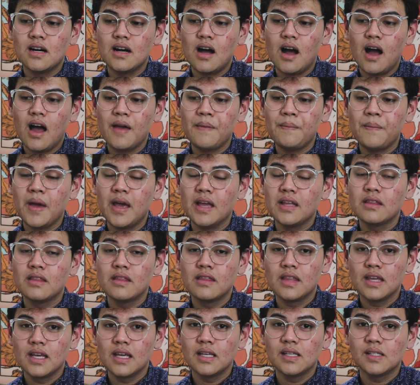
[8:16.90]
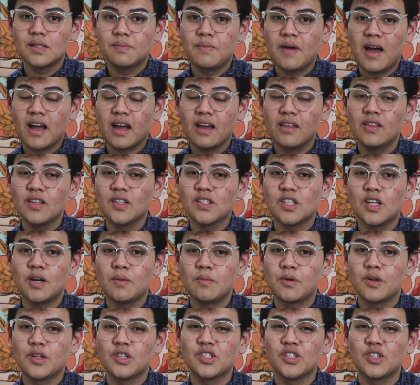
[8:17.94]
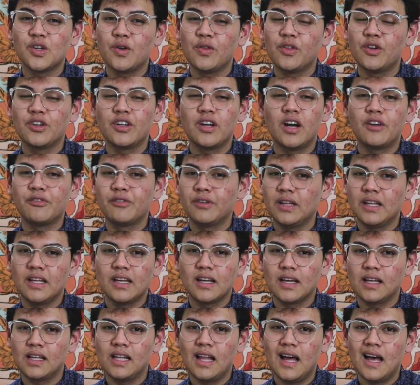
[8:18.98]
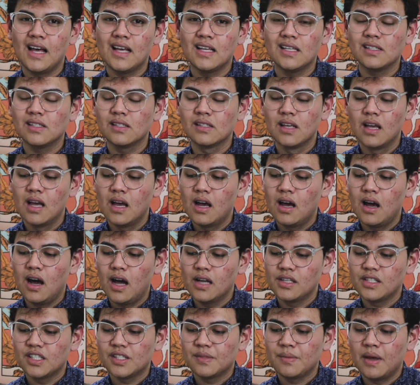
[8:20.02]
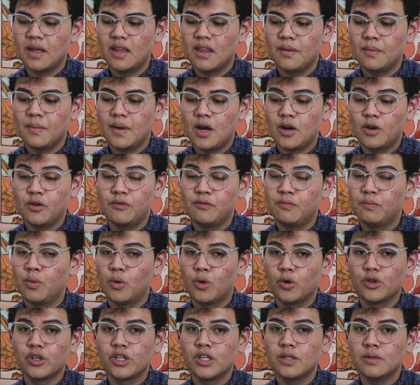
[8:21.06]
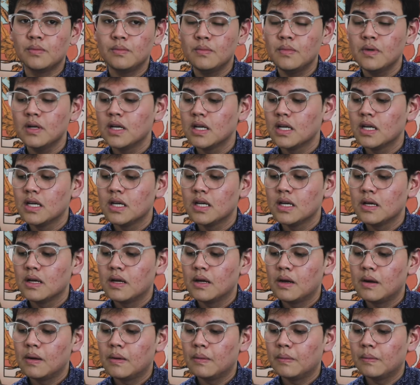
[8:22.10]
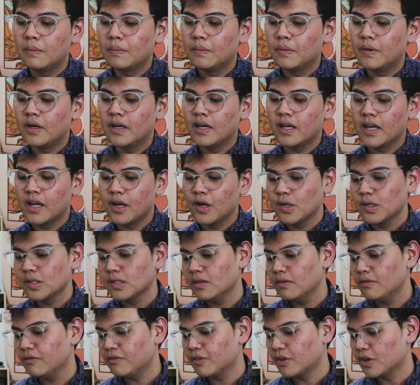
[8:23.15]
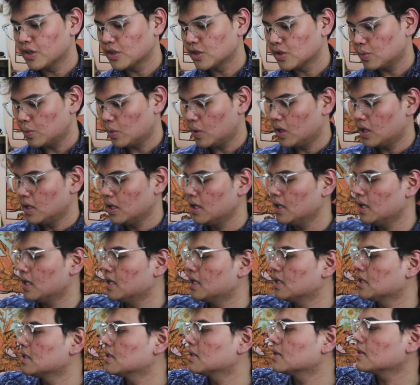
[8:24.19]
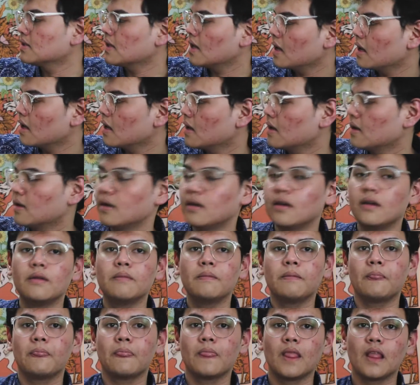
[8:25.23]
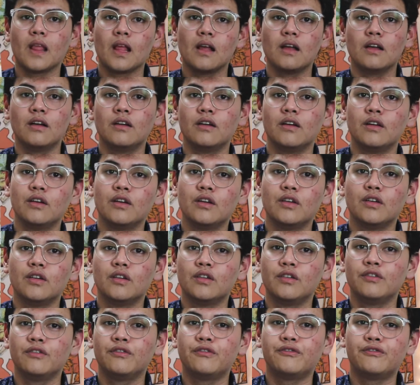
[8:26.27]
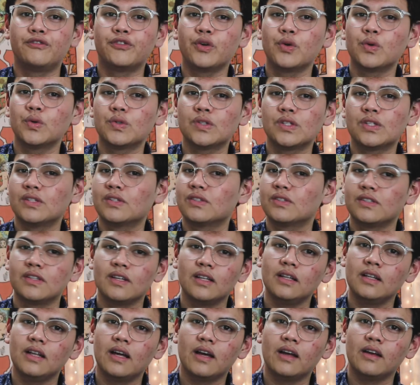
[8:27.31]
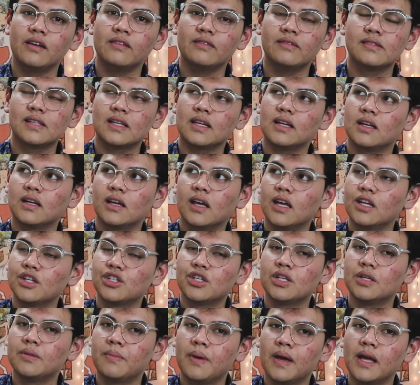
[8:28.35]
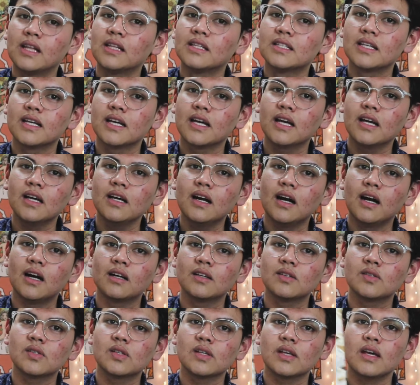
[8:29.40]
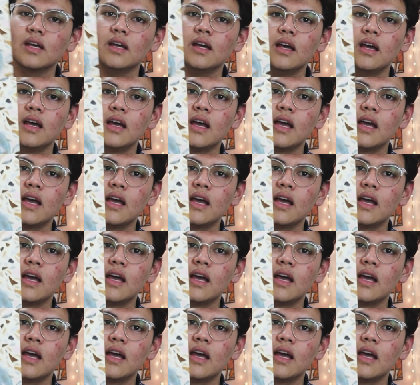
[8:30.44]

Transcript: I made these back in the summer, so they're not really in a class. I just made them out of boredom. But here's the first one. It's a fruit still life. It's like a kitchen painting, honestly.